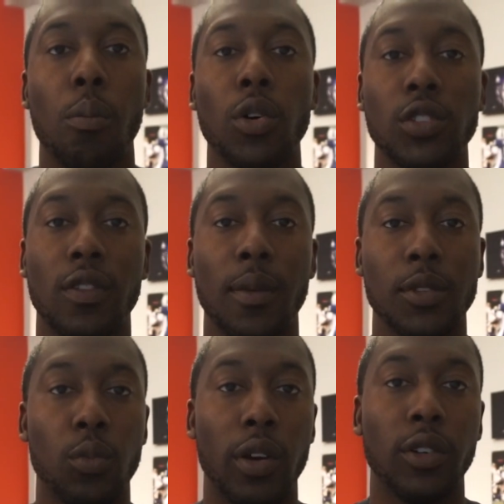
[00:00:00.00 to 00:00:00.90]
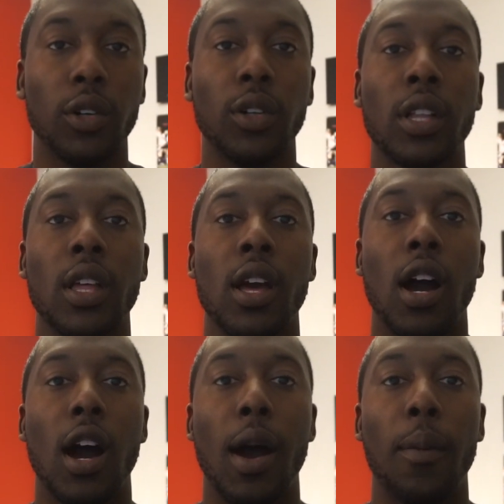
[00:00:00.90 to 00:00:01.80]
Most of them swivel
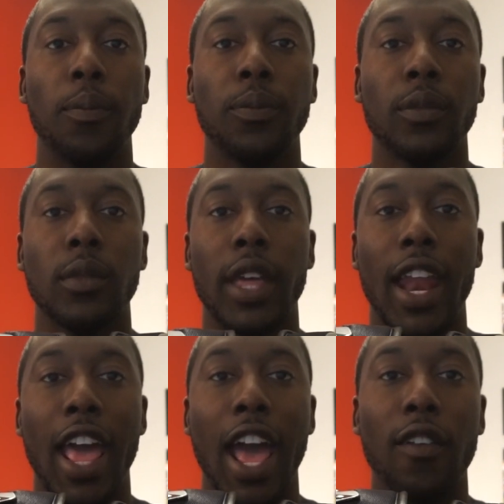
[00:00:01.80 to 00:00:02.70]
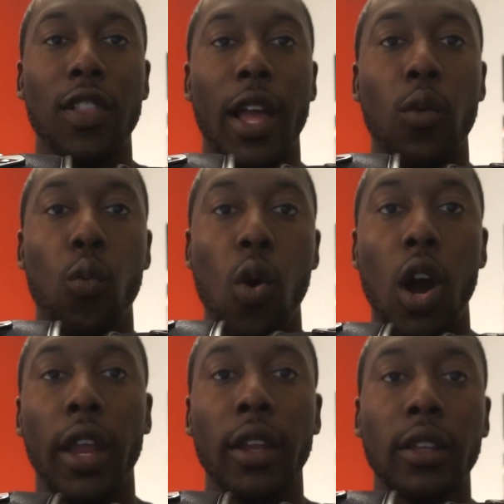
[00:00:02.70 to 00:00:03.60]
that have like
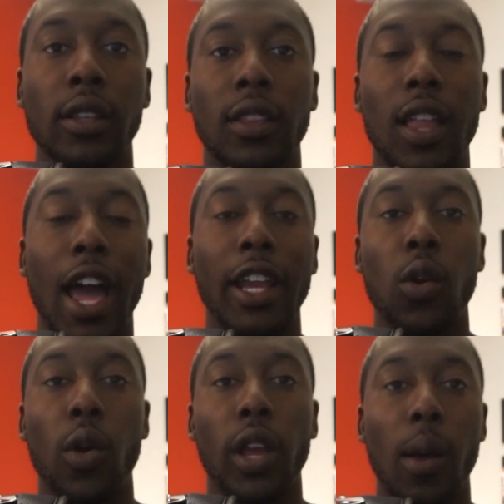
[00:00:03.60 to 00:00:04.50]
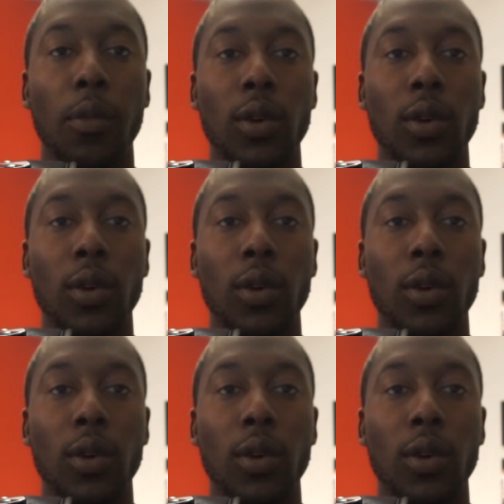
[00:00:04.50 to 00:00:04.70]
one line going up.